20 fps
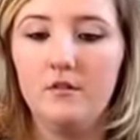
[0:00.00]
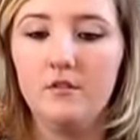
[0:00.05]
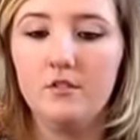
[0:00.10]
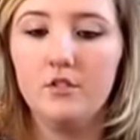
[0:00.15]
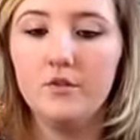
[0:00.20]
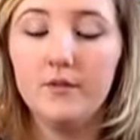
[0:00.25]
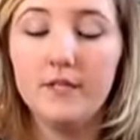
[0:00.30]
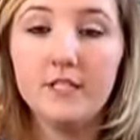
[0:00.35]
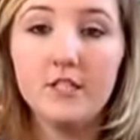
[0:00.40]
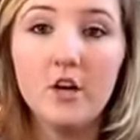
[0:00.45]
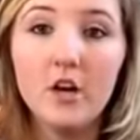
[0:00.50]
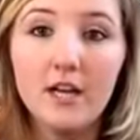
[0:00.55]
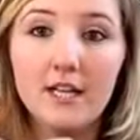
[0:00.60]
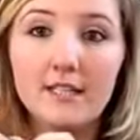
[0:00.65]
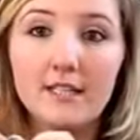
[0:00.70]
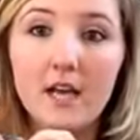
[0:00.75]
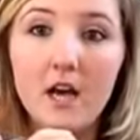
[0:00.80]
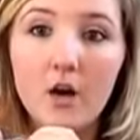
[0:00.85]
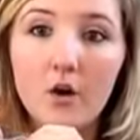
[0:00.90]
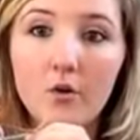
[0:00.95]
do it tight
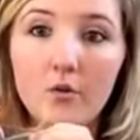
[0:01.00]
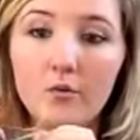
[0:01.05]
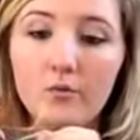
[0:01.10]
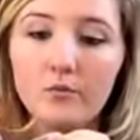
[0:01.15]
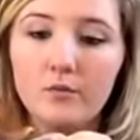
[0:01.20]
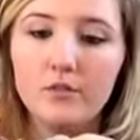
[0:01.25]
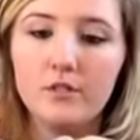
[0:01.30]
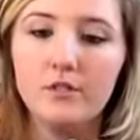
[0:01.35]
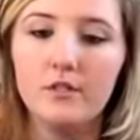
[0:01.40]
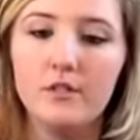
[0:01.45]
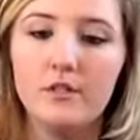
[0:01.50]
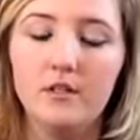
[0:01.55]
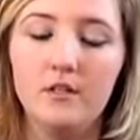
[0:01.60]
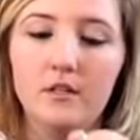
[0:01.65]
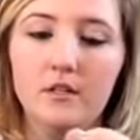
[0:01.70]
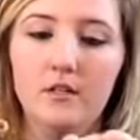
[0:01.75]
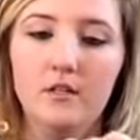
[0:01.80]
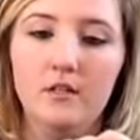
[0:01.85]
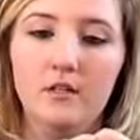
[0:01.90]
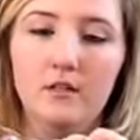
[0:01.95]
to hold
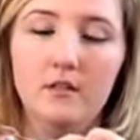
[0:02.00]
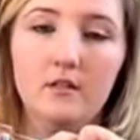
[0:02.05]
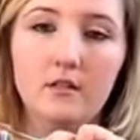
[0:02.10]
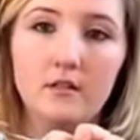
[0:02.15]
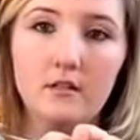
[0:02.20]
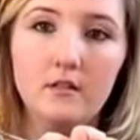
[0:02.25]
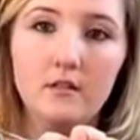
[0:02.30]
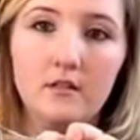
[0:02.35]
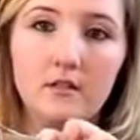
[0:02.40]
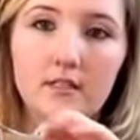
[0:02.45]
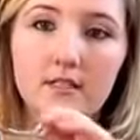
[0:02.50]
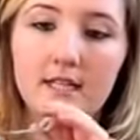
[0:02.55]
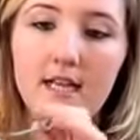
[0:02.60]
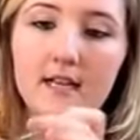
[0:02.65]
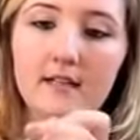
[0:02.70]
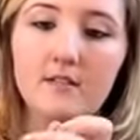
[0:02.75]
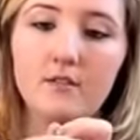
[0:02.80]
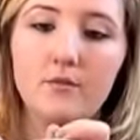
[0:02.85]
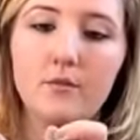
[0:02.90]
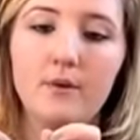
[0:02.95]
your
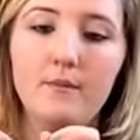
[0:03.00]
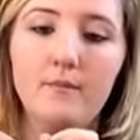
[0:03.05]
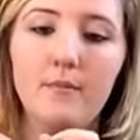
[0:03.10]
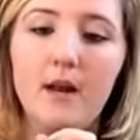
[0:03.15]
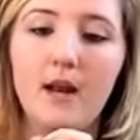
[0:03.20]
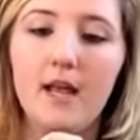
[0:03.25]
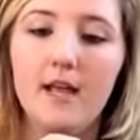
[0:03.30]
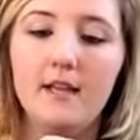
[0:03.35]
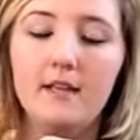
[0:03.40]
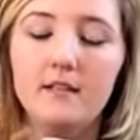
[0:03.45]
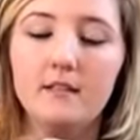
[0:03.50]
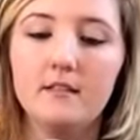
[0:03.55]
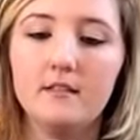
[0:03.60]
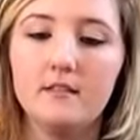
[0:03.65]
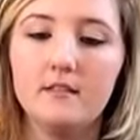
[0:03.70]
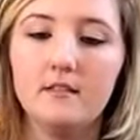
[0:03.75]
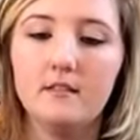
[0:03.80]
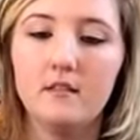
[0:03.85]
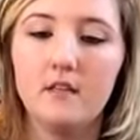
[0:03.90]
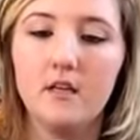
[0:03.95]
tassel in place,
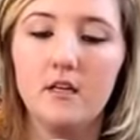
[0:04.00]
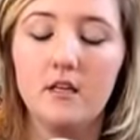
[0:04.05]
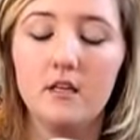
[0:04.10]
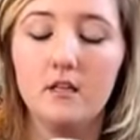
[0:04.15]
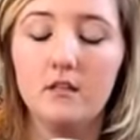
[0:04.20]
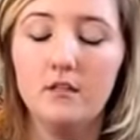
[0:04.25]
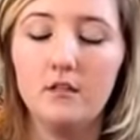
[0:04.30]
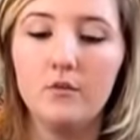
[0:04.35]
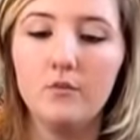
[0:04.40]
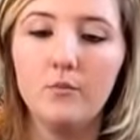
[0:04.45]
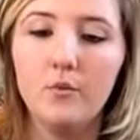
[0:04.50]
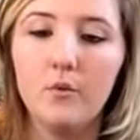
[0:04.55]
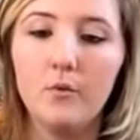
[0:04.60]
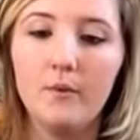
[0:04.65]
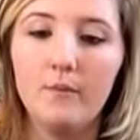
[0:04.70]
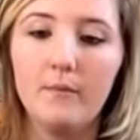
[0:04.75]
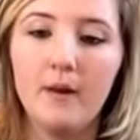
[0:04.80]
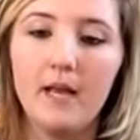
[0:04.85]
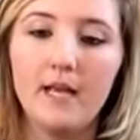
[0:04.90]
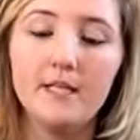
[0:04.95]
your wool in
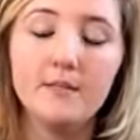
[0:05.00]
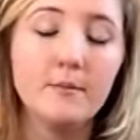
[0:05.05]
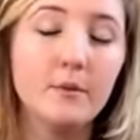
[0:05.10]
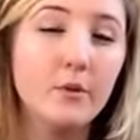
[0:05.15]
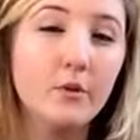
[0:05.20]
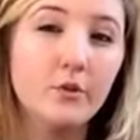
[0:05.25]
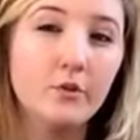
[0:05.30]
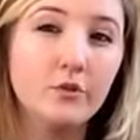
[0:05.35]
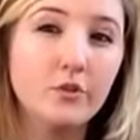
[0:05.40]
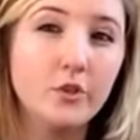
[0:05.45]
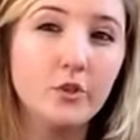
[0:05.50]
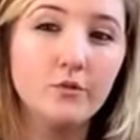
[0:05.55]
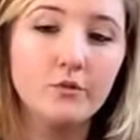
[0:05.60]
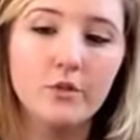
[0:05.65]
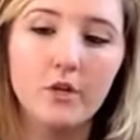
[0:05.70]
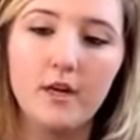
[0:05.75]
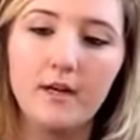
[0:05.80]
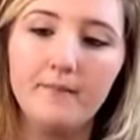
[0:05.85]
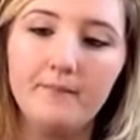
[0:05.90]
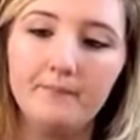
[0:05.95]
place, but not too
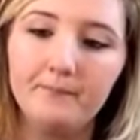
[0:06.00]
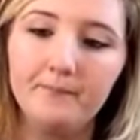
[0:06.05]
tight.